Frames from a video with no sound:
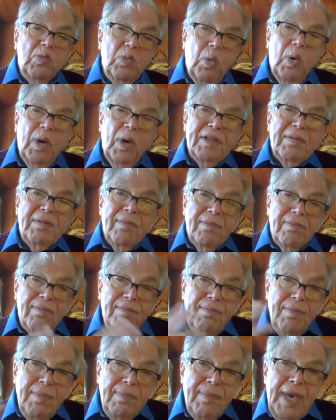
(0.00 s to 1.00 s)
what
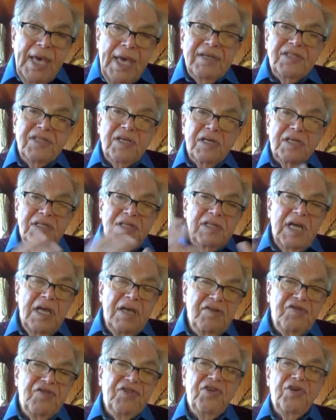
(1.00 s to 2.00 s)
makes us
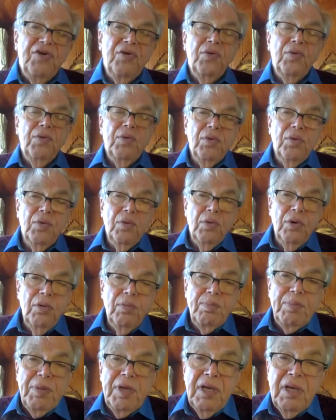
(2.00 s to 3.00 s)
into
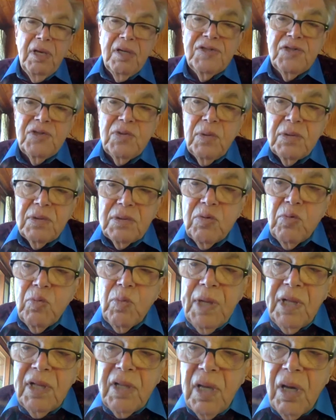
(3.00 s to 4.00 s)
group beings, what
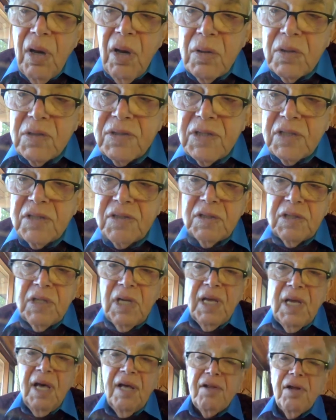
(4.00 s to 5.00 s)
really holds us
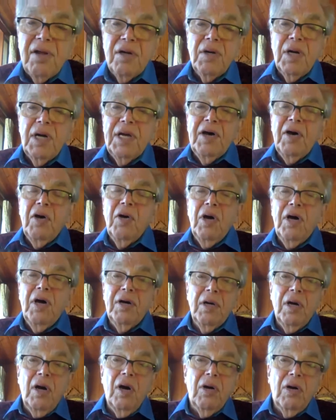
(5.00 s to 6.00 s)
together,
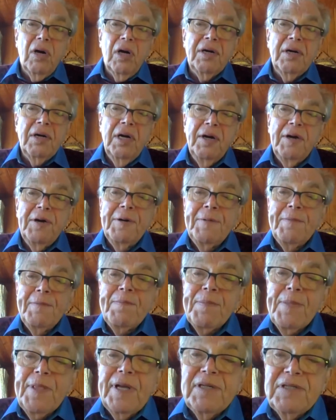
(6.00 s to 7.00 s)
our, our,
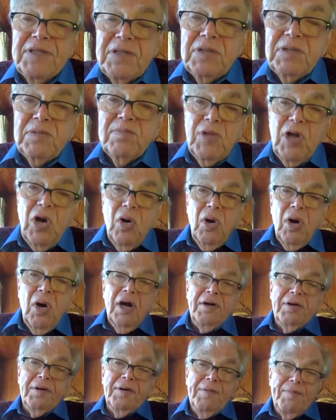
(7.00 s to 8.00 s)
is
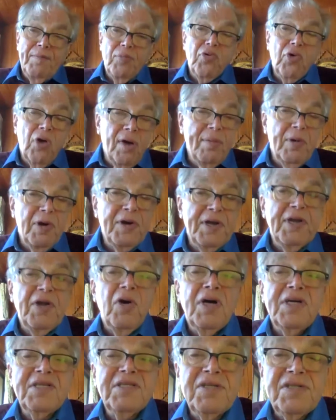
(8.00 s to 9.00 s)
our primary
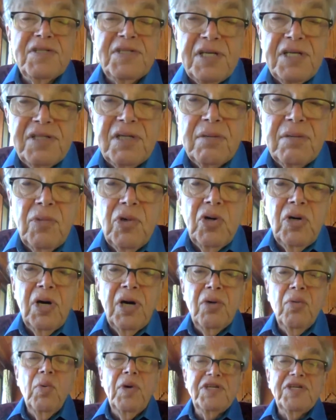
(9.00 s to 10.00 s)
narcissism,
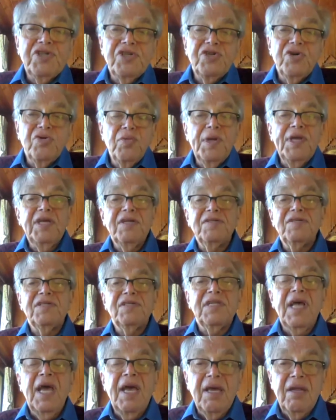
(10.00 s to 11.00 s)
our wish to
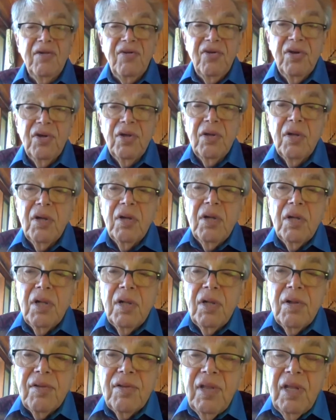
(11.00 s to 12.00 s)
reinstate
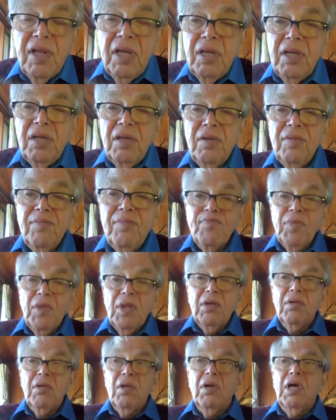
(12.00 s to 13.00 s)
the
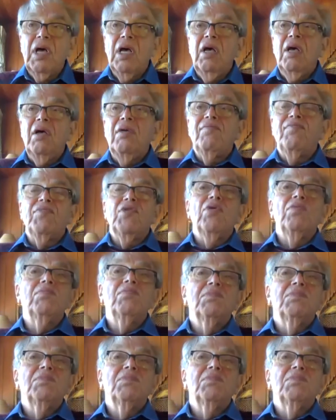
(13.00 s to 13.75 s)
um,